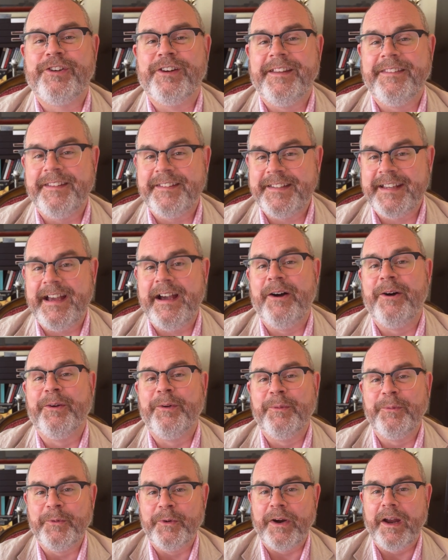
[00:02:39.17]
in the
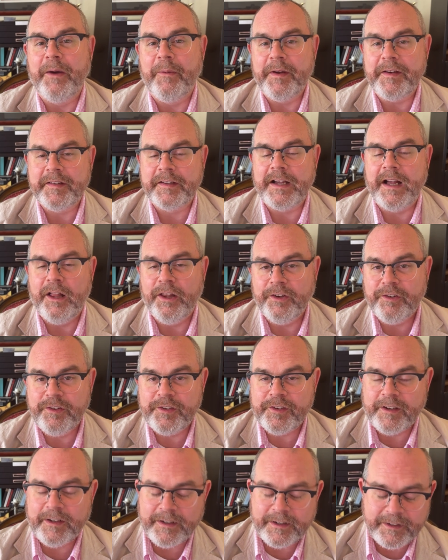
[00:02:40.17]
town where I went to
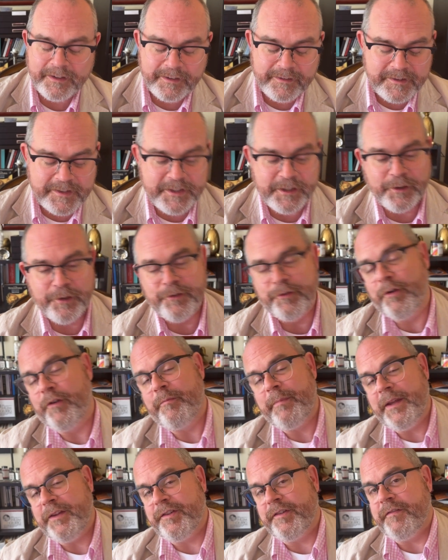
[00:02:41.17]
college, Selins
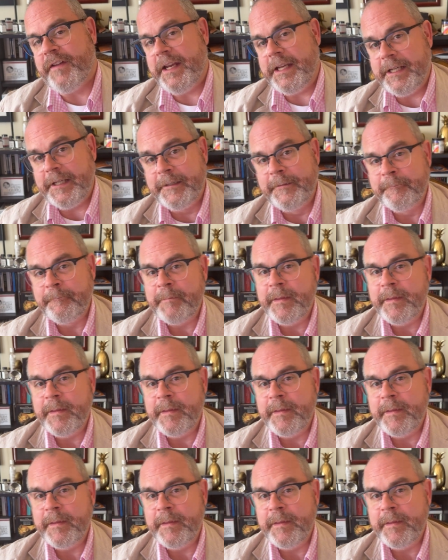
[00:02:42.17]
Grove, Pennsylvania.